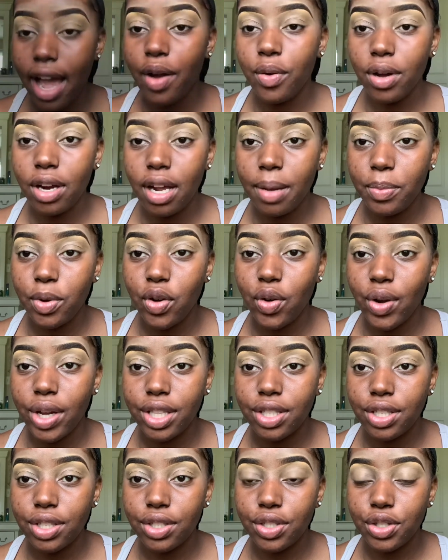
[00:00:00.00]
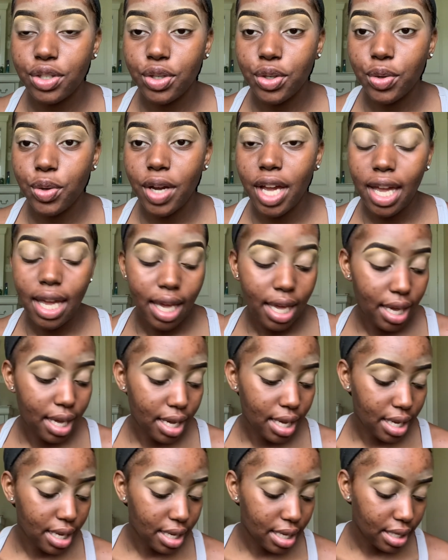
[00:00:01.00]
what I'm going to do
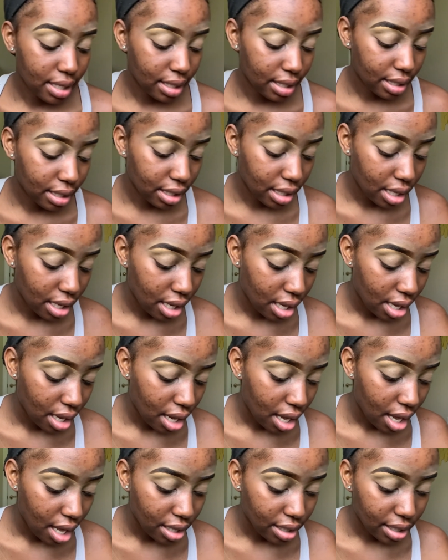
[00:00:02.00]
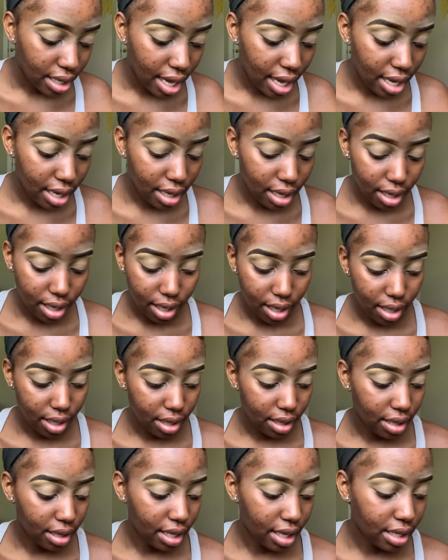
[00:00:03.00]
is take
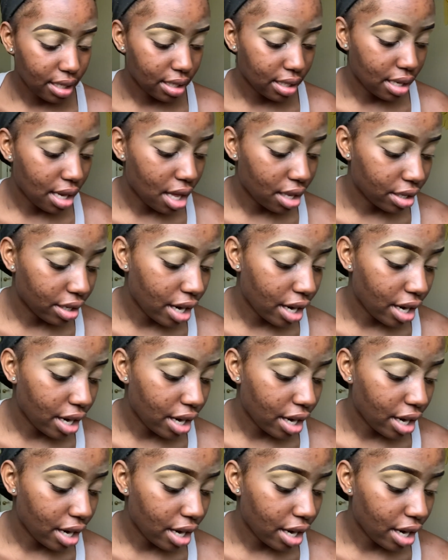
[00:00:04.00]
this color.